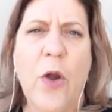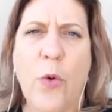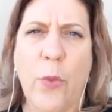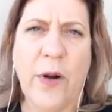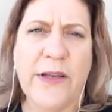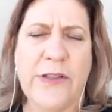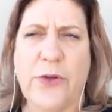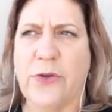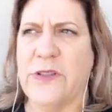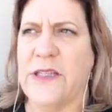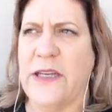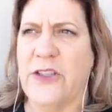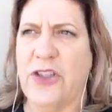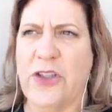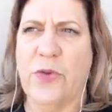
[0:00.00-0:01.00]
what is your
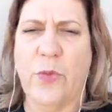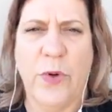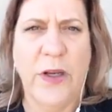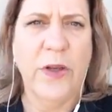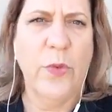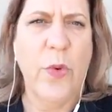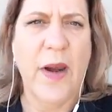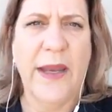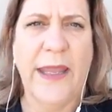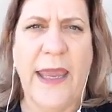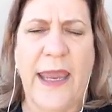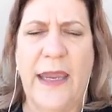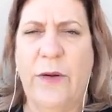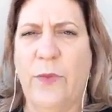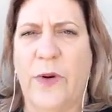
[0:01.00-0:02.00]
intention, what do you want to
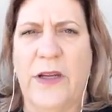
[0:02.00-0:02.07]
gain,